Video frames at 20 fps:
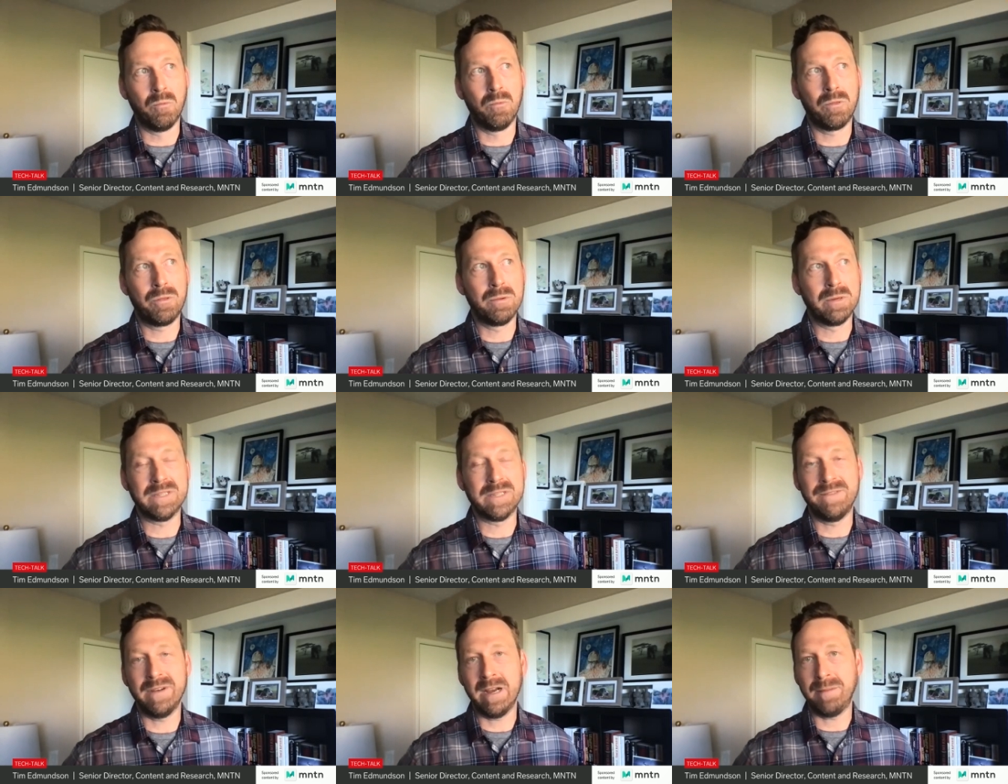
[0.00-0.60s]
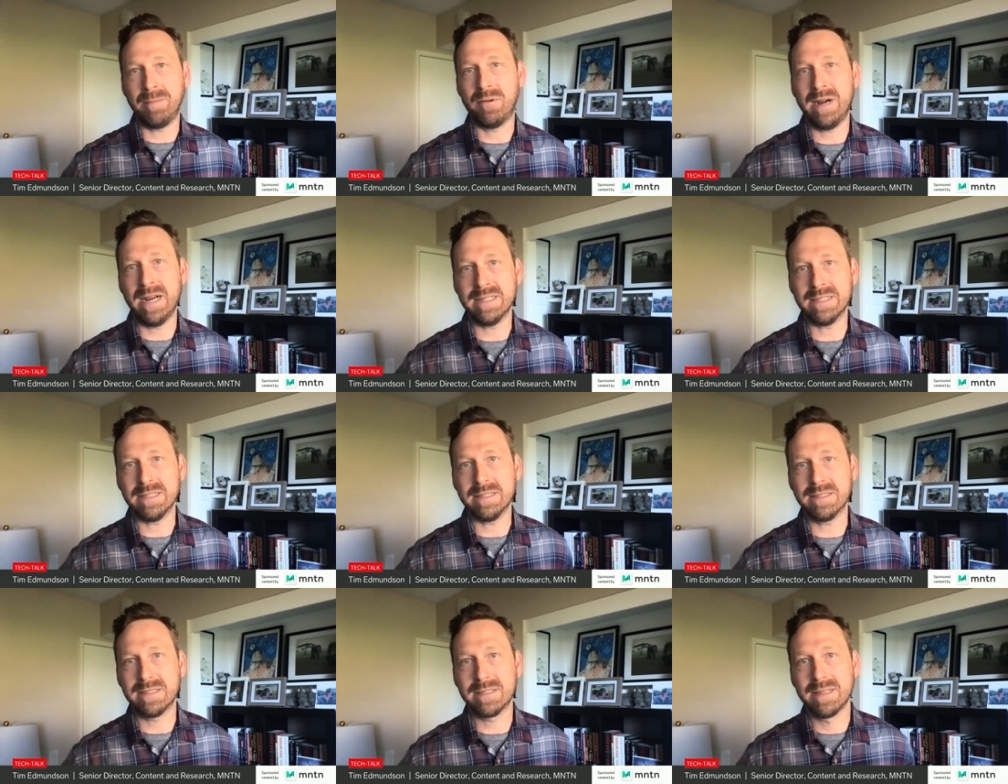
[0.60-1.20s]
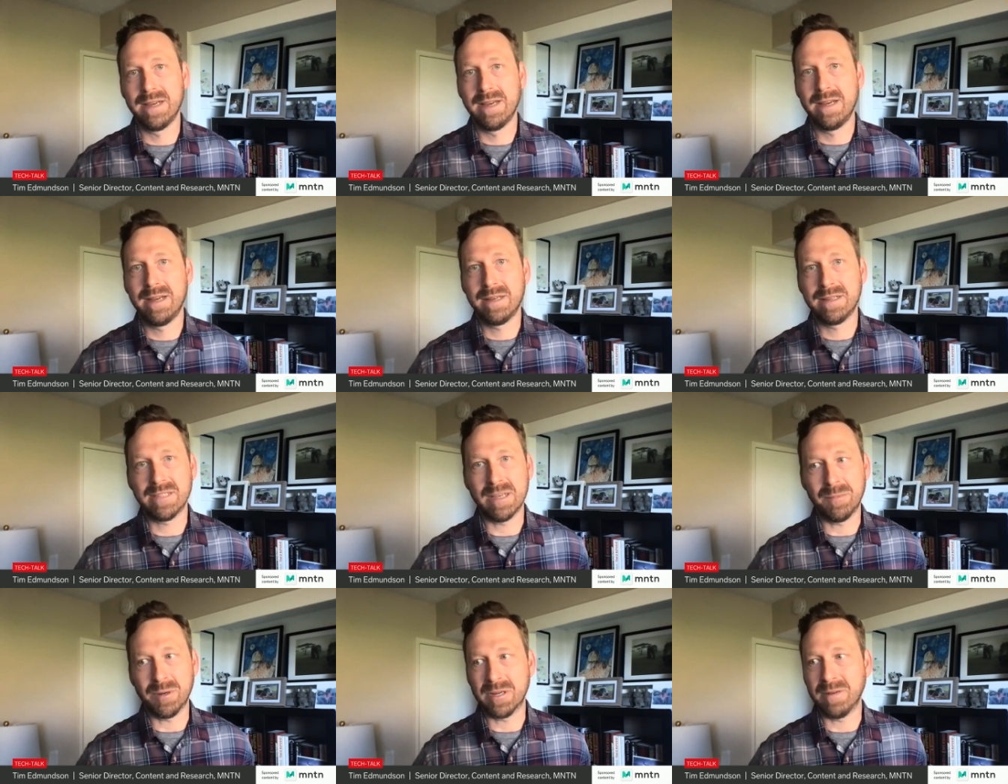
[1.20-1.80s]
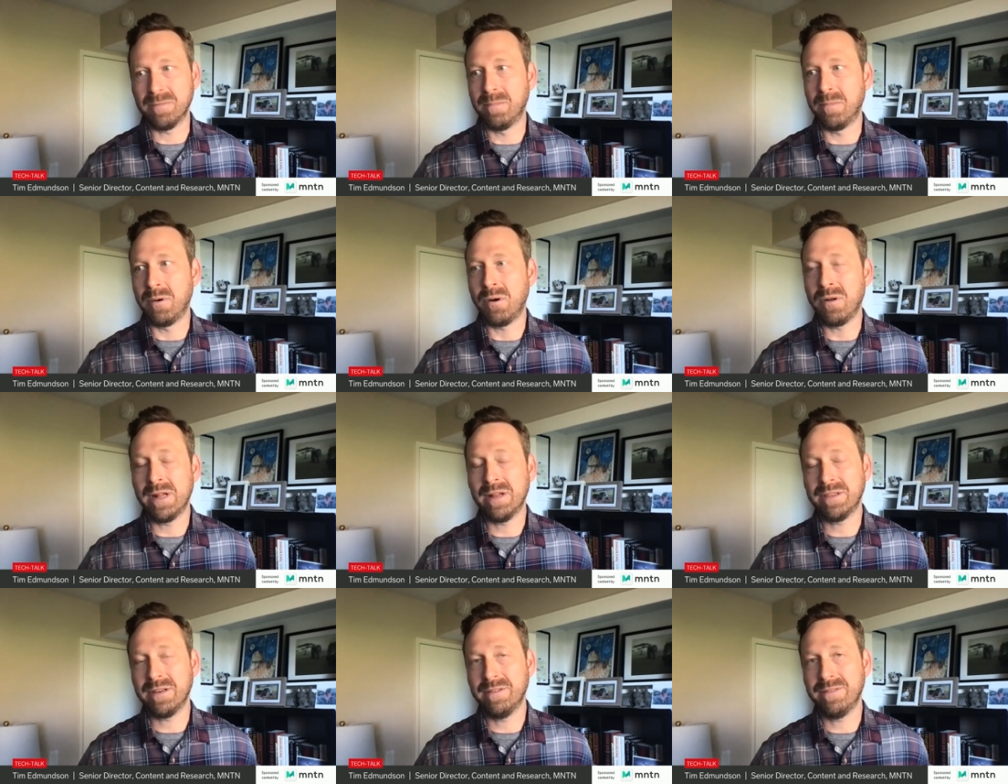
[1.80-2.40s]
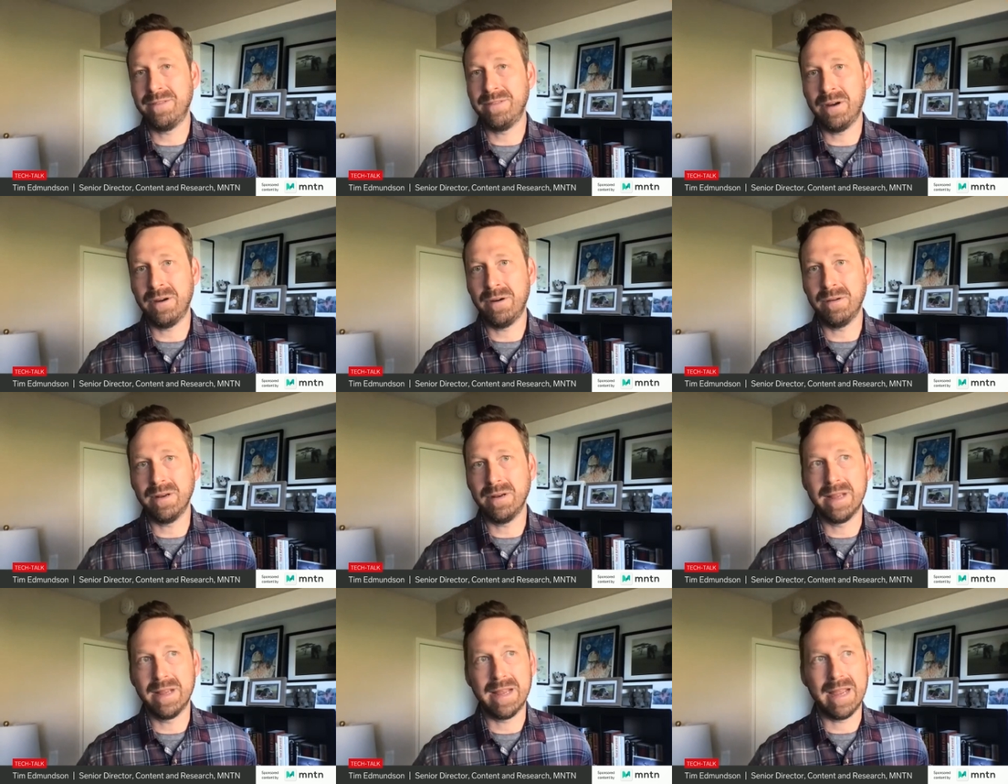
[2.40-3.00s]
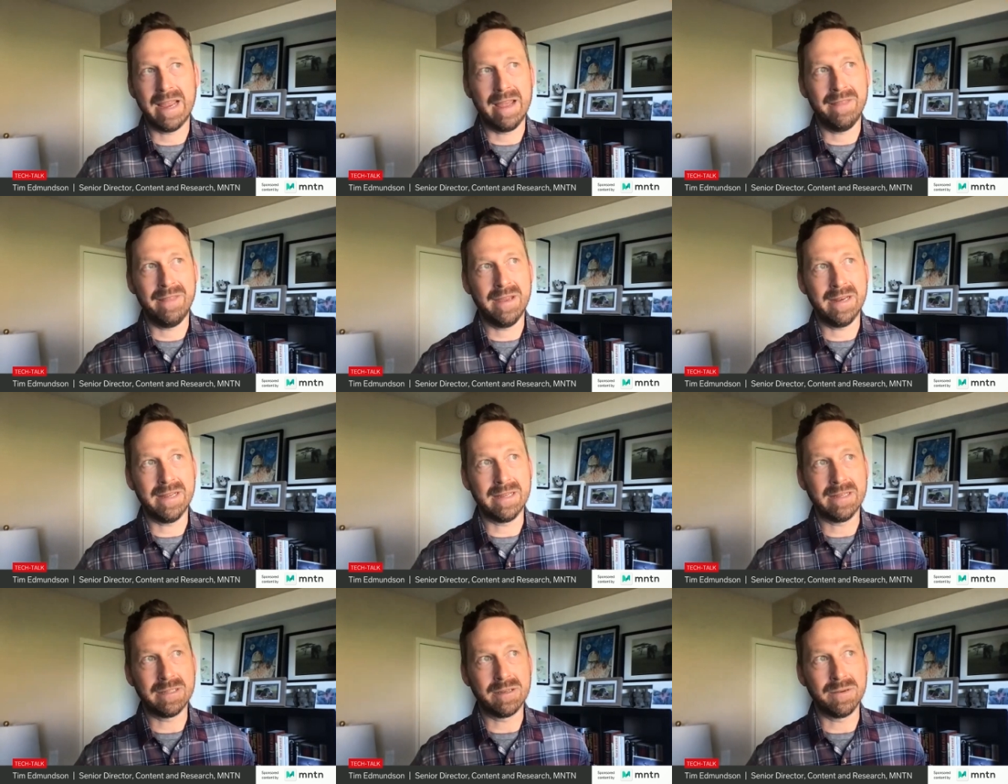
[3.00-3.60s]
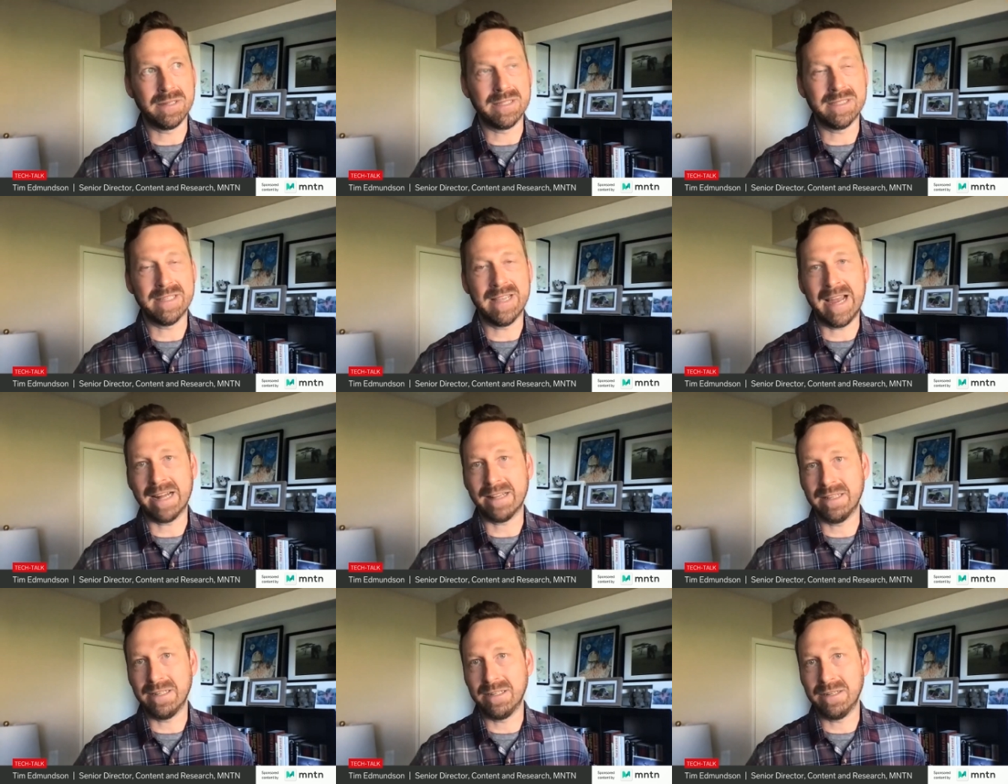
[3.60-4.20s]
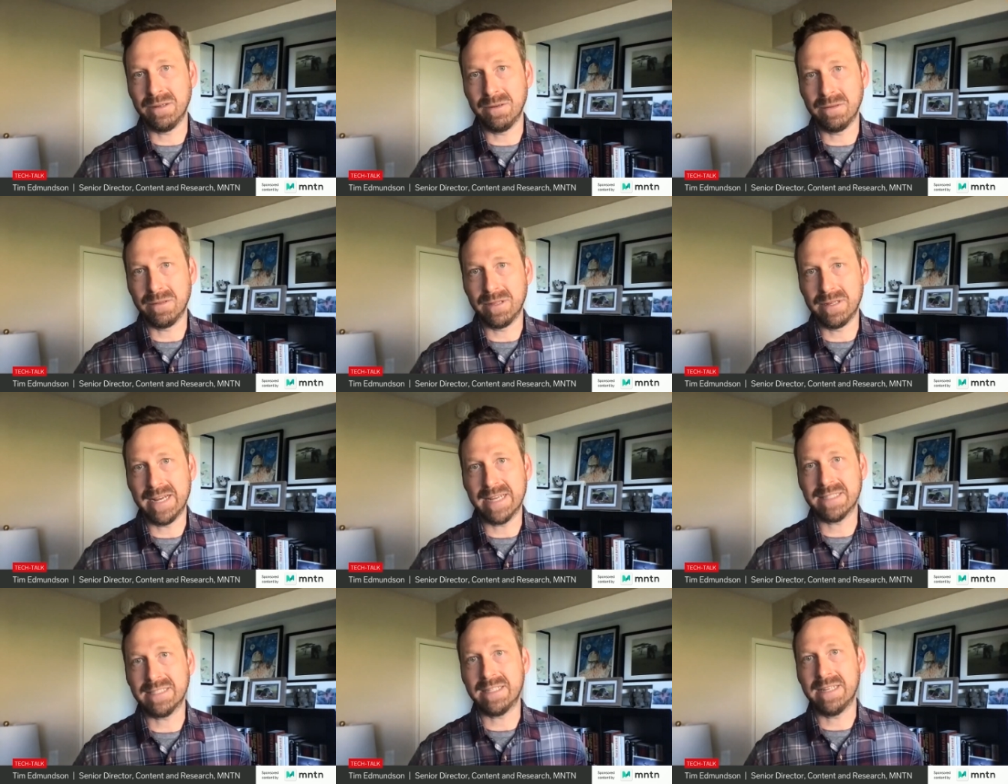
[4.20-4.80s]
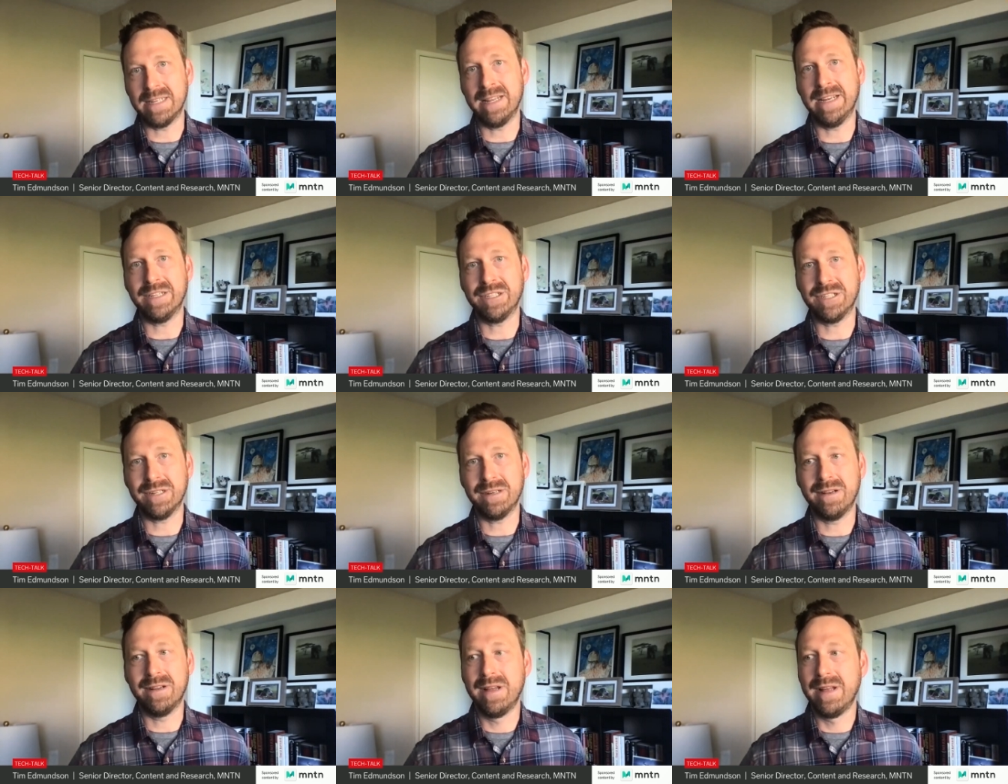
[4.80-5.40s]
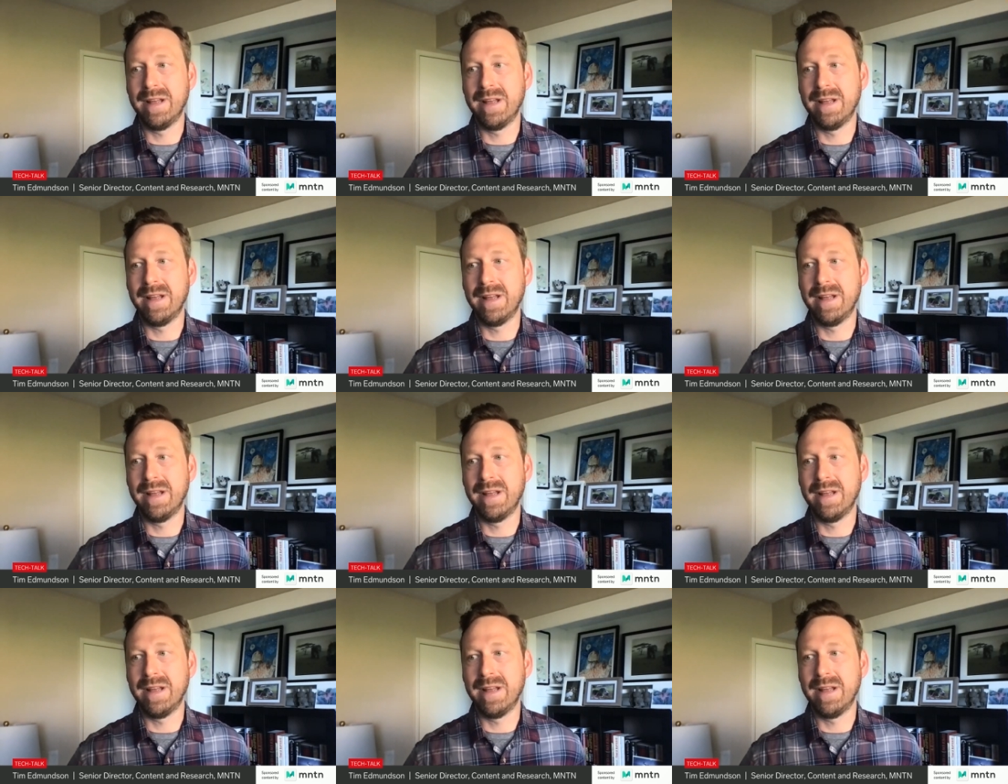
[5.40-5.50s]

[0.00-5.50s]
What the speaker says: through its very presence, someone can pull out their phone and then go exactly to the destination